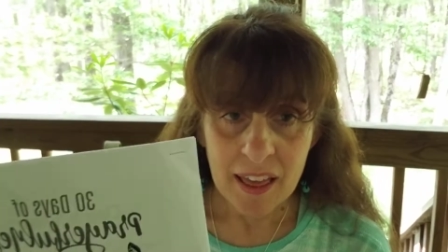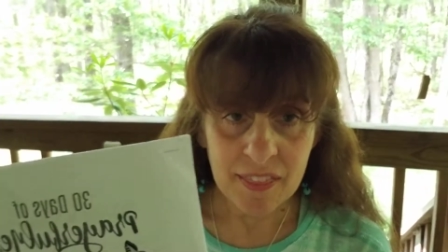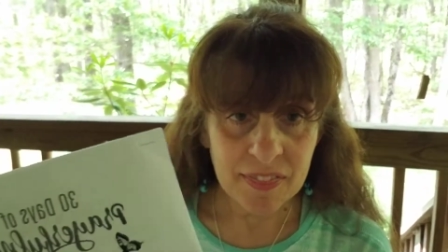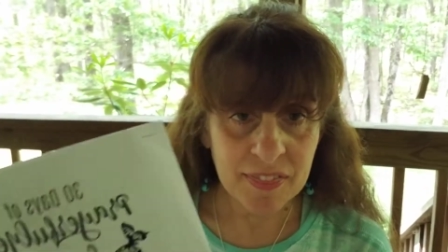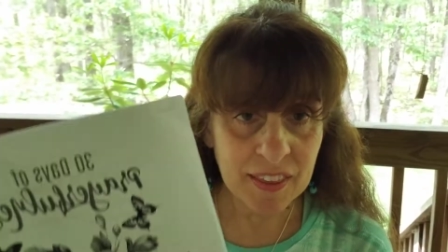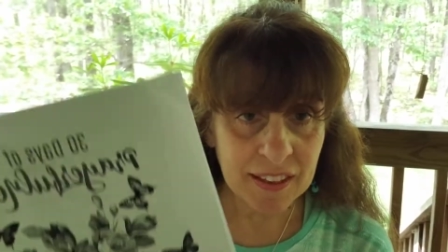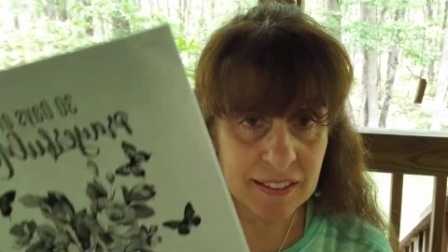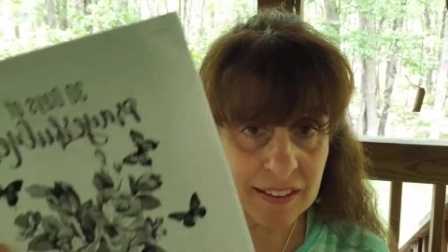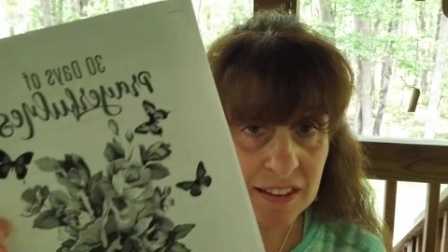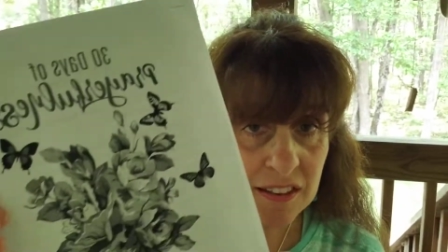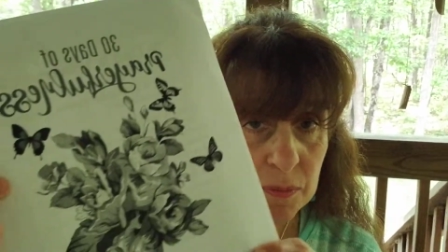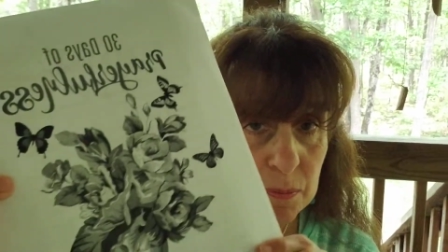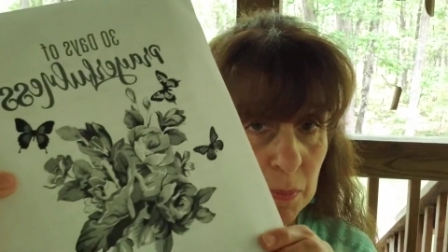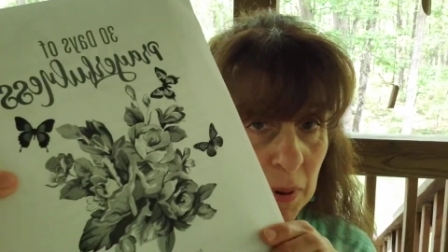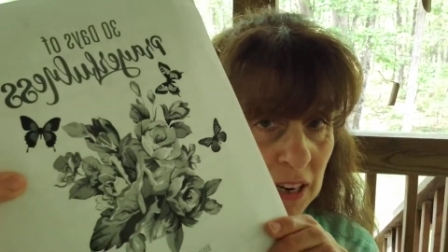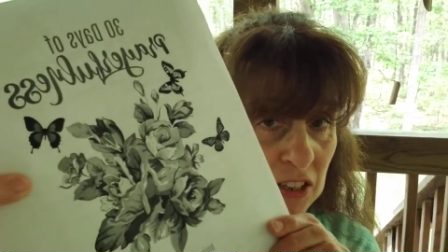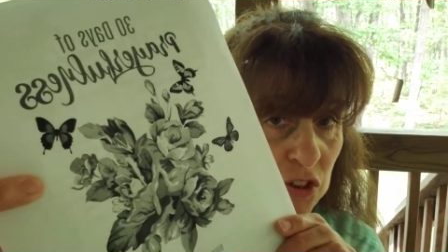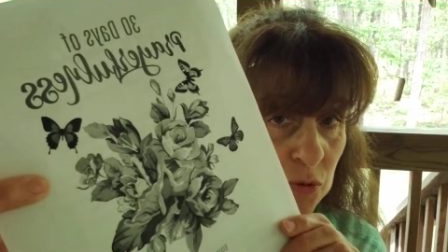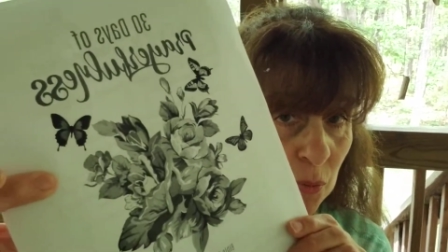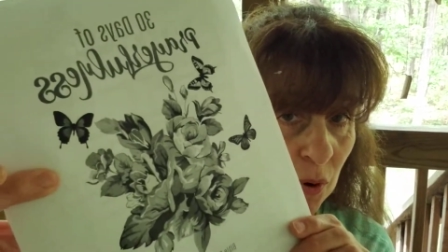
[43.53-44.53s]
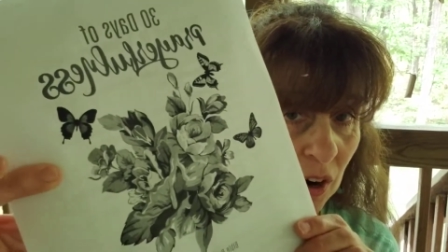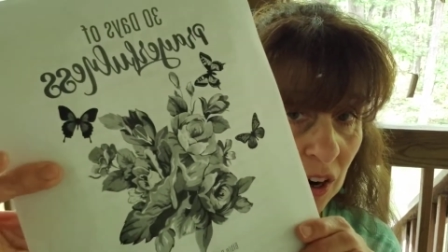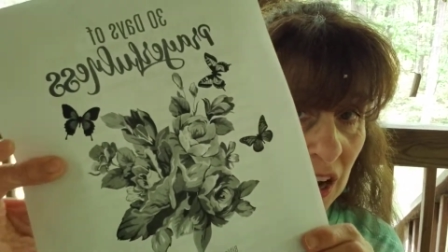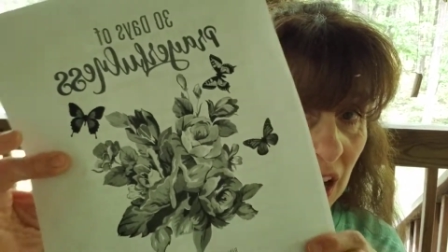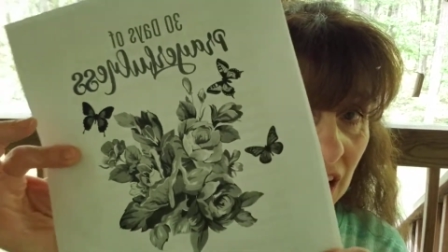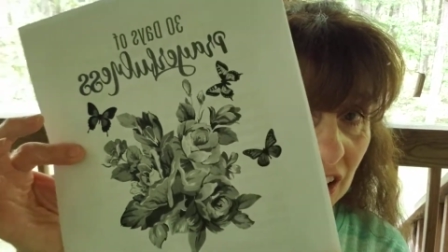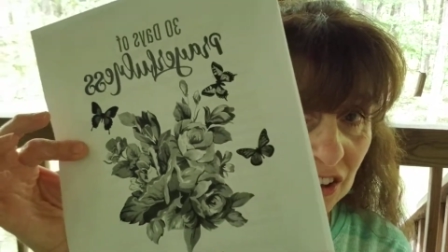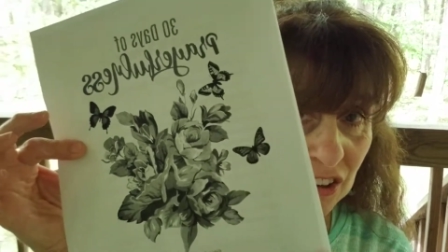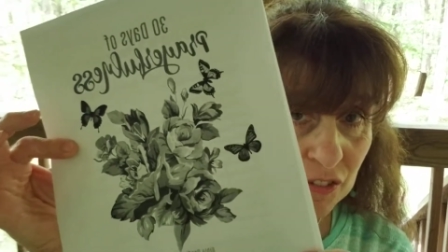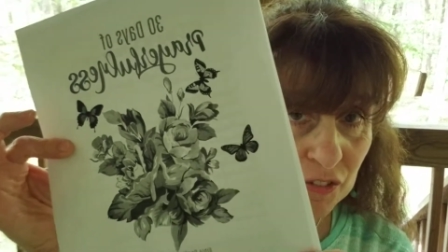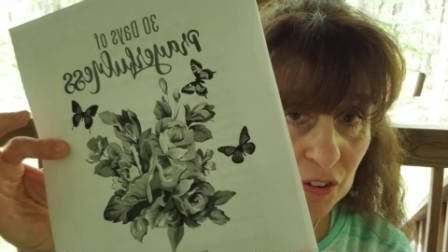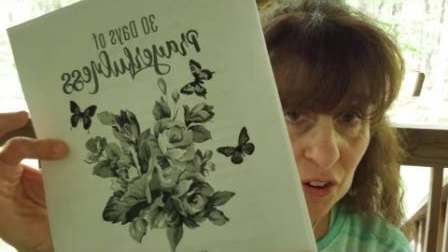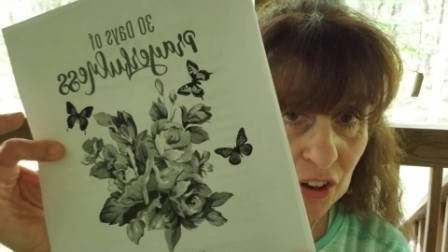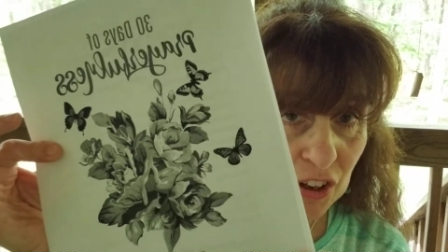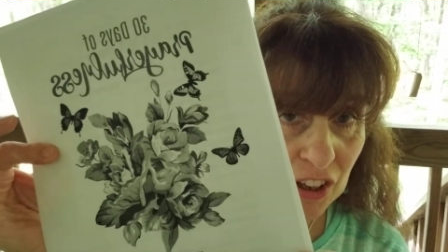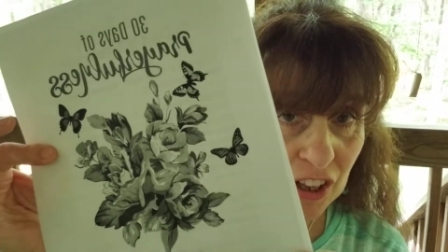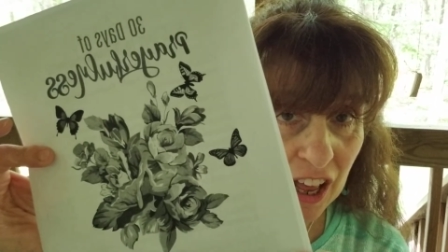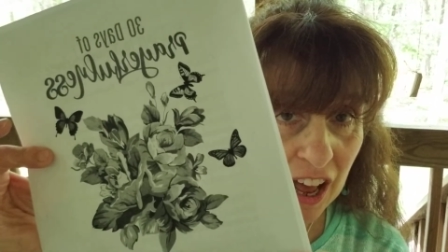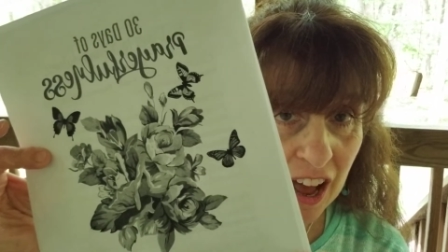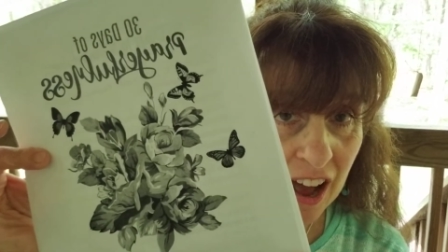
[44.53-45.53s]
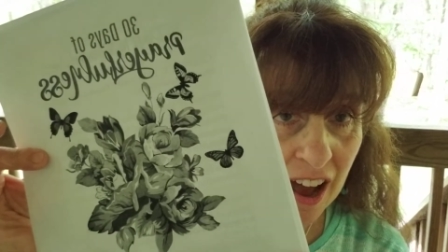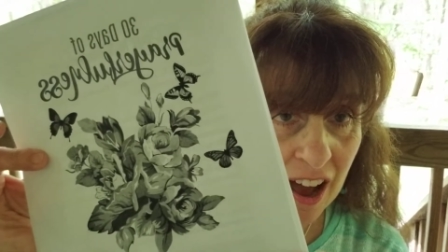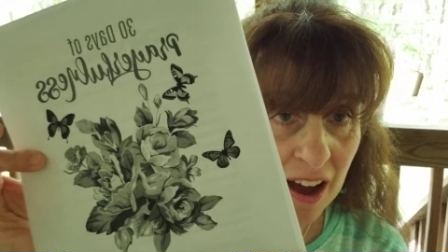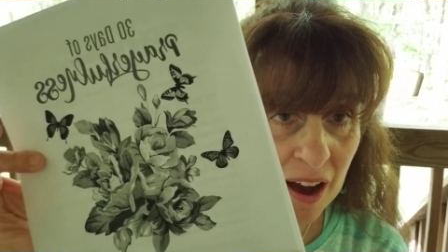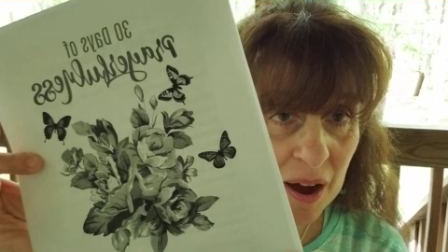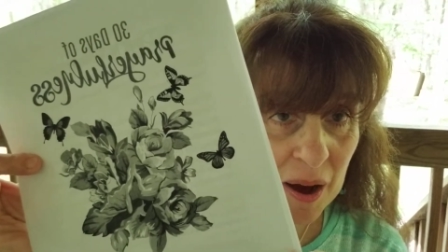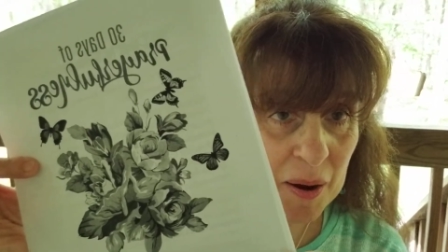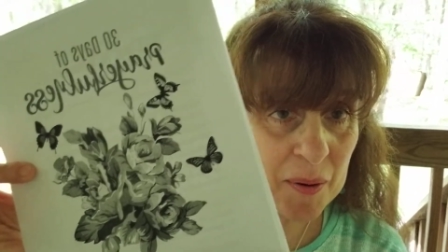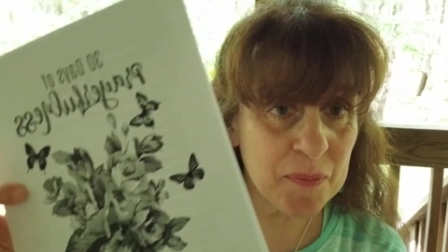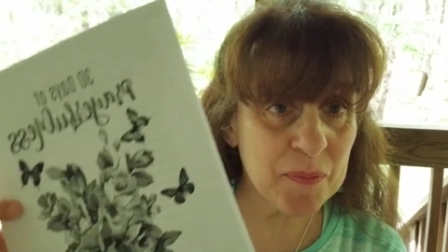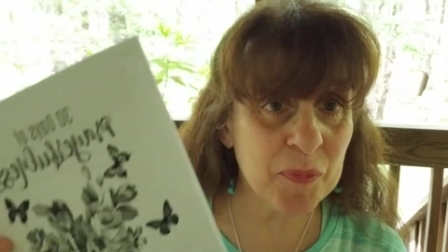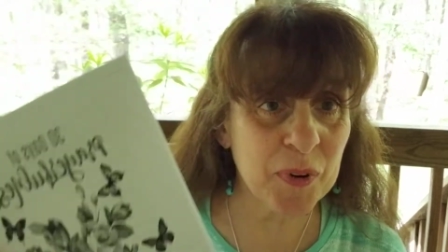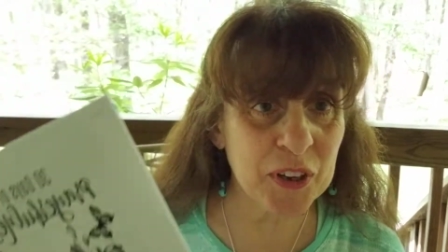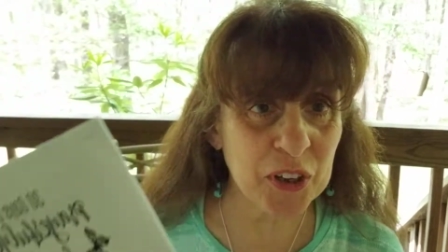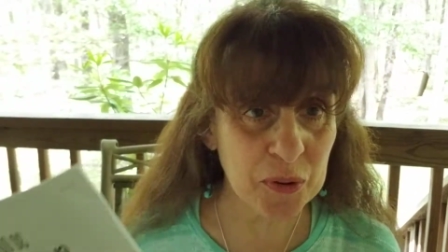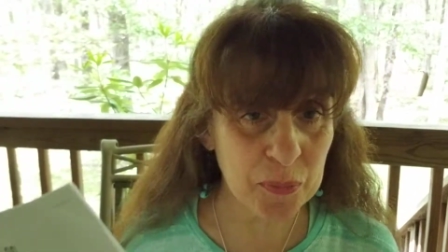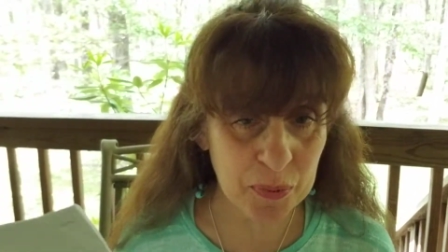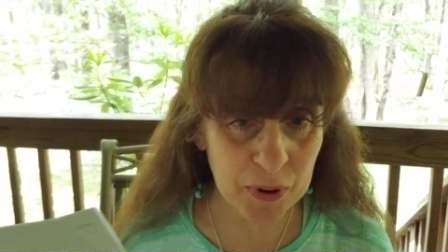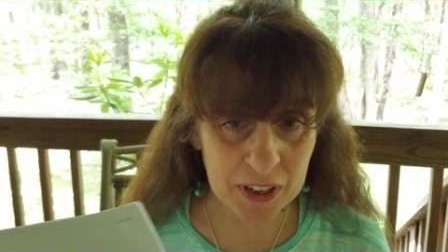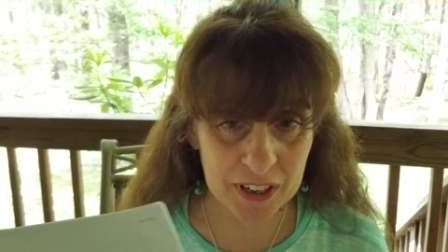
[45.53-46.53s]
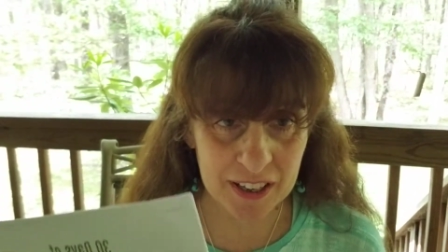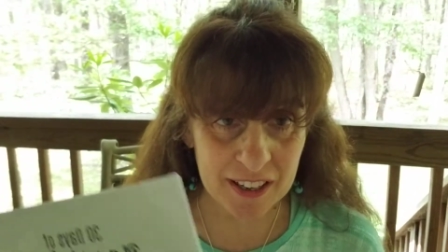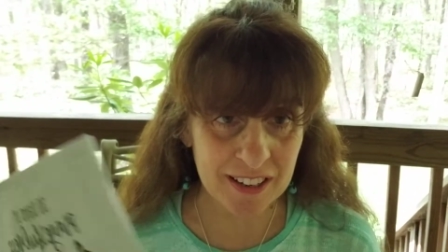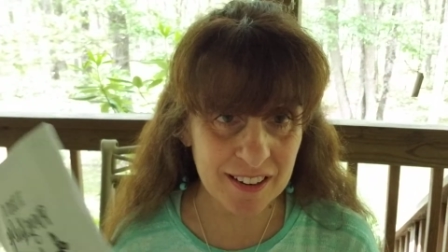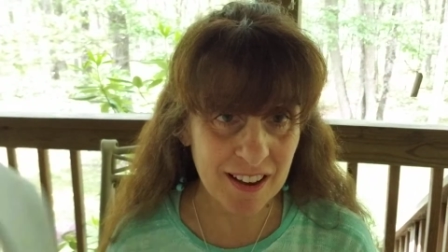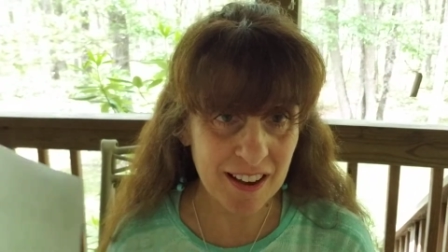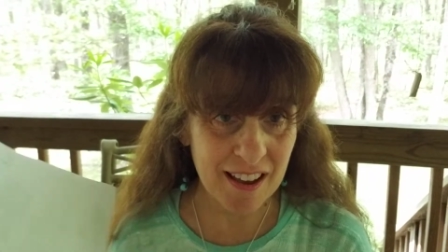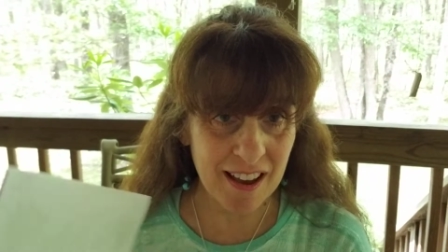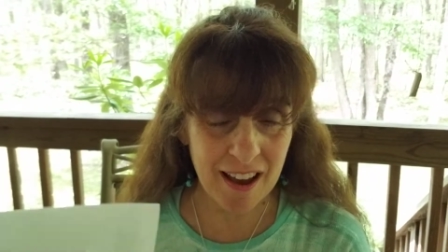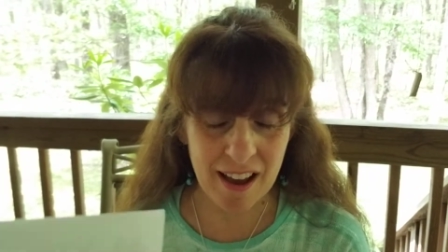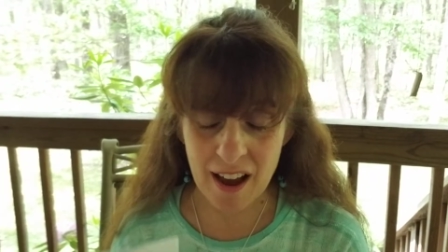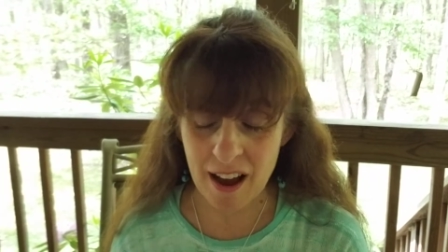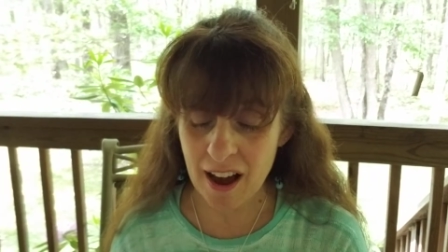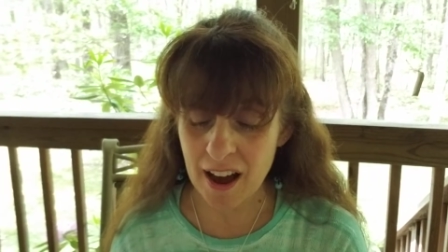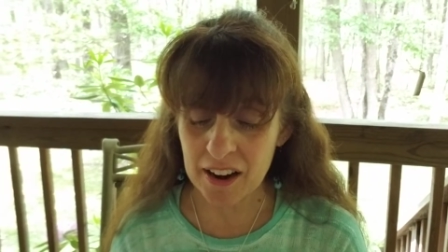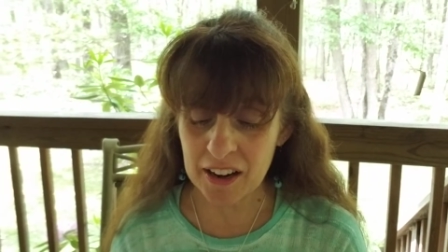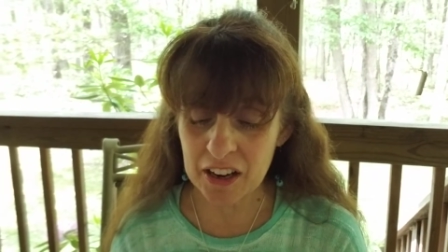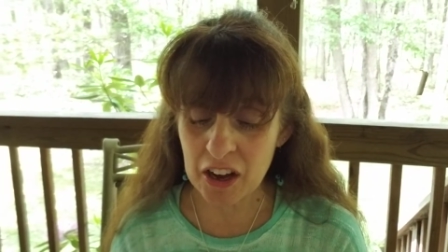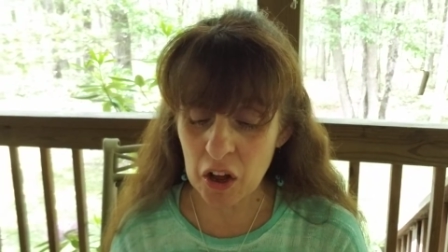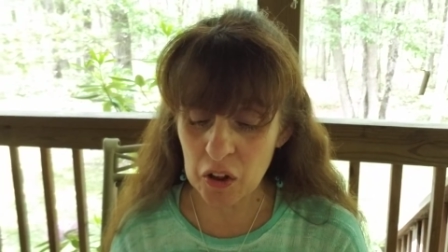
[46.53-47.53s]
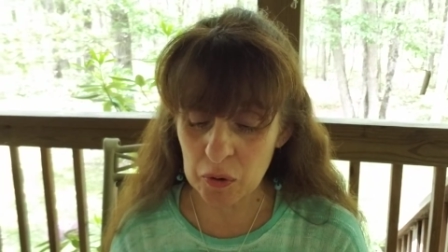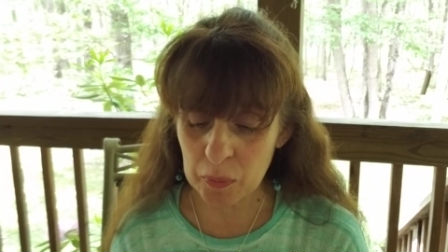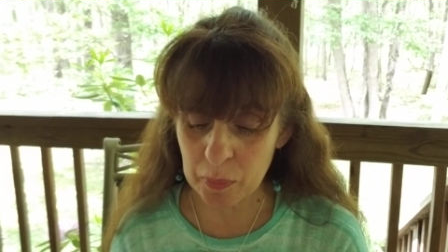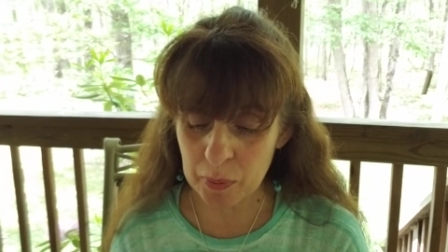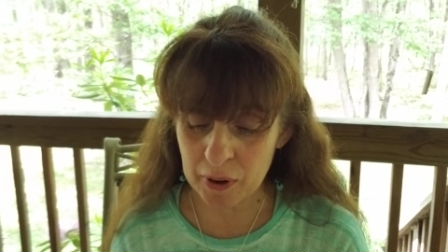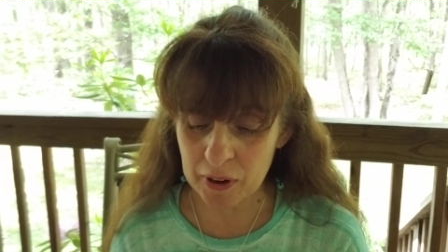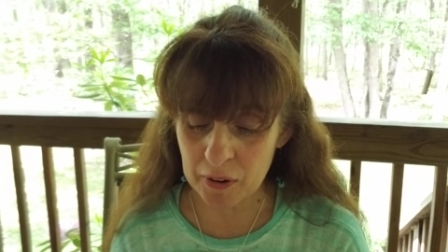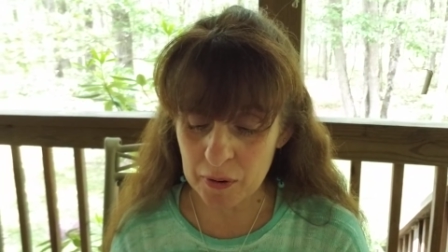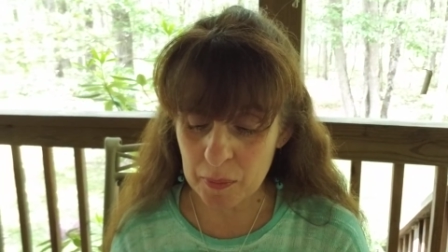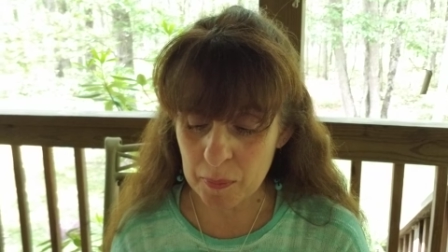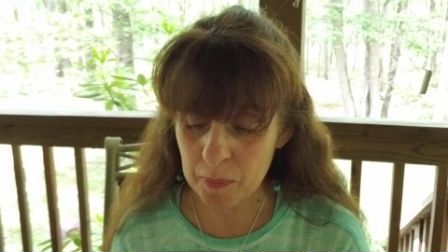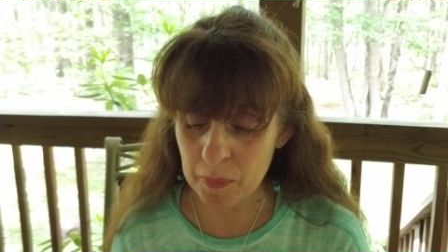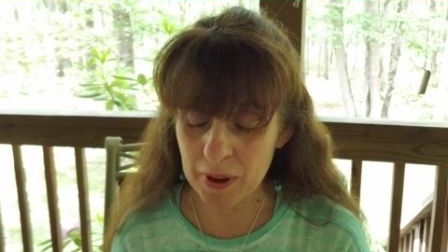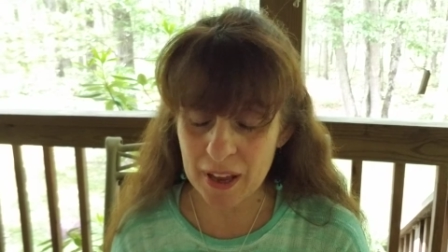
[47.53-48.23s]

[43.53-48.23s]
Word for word: this is much more colorful um, when you print it on a color printer.